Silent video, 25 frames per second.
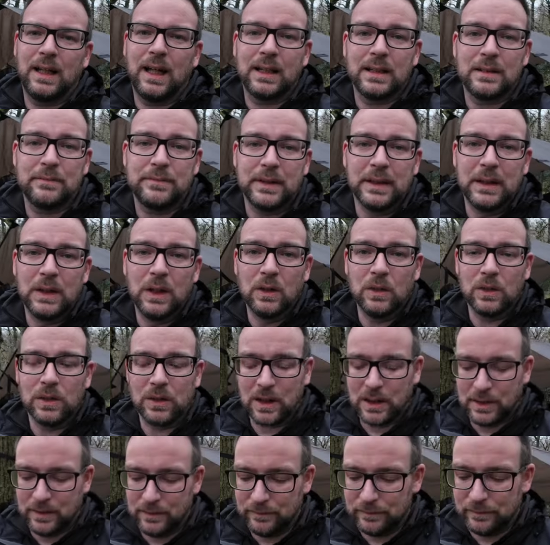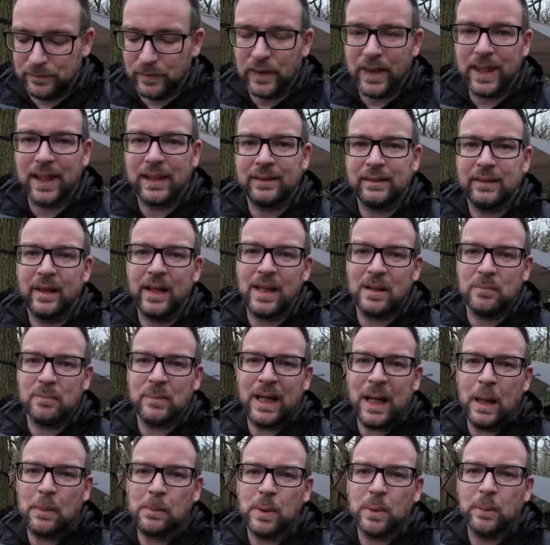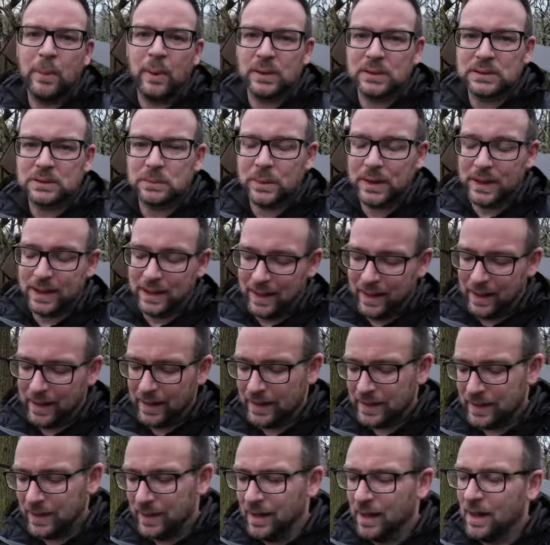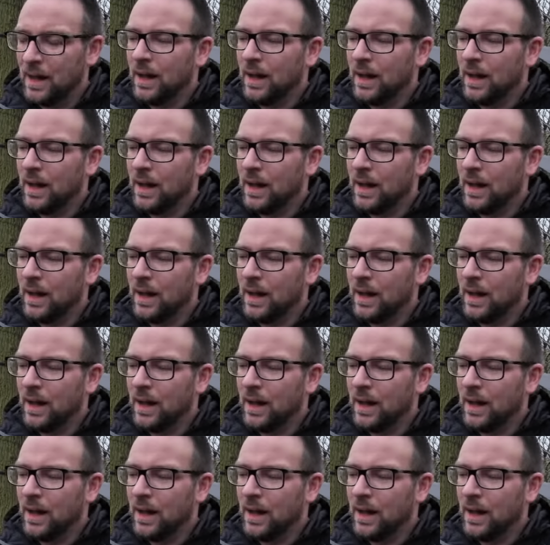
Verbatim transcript: and if you look for that name, Camperbox with a K,